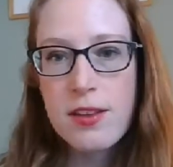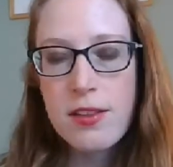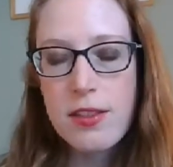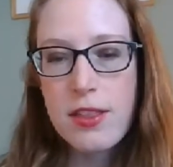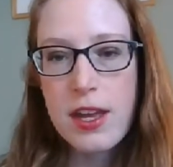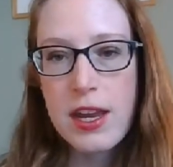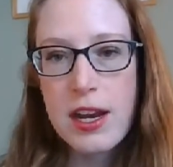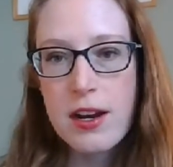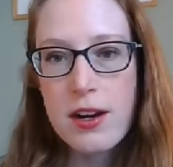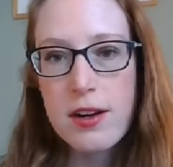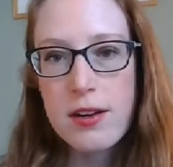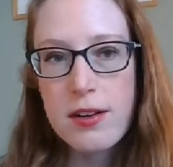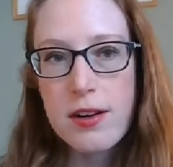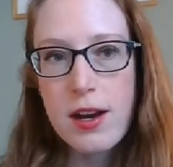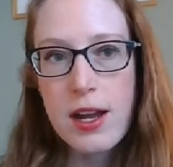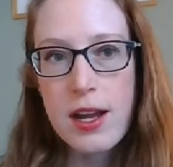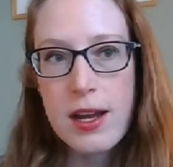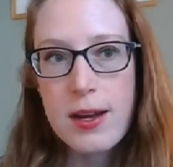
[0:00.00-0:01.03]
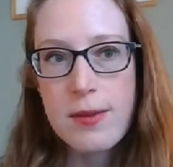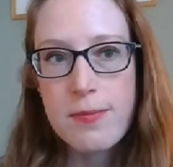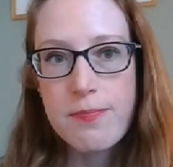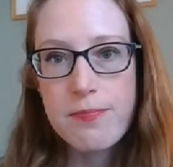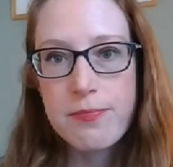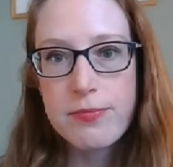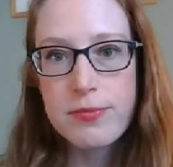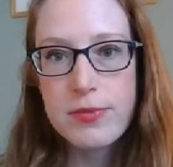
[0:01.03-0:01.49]
their
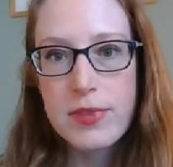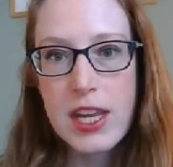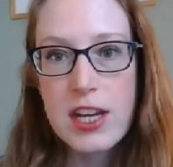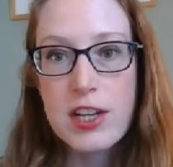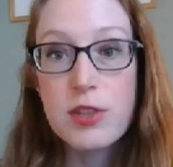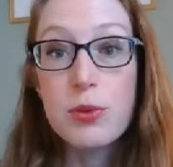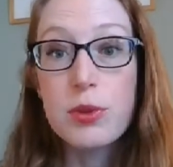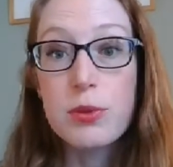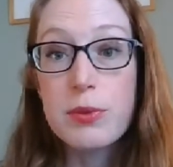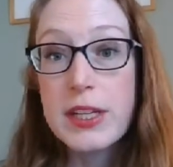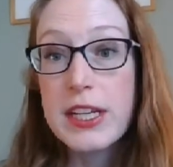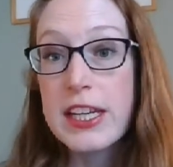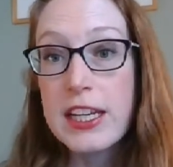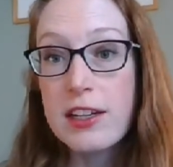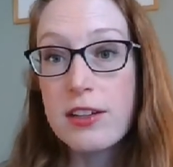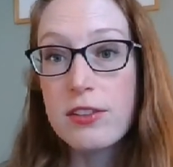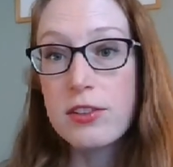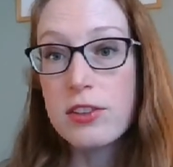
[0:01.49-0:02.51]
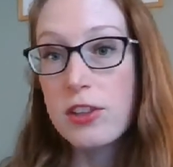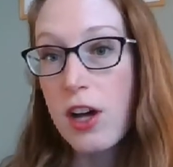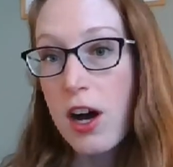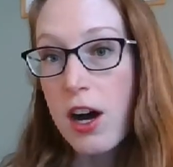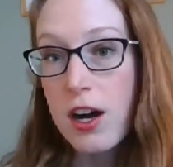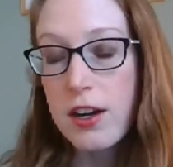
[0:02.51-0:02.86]
annual reading log.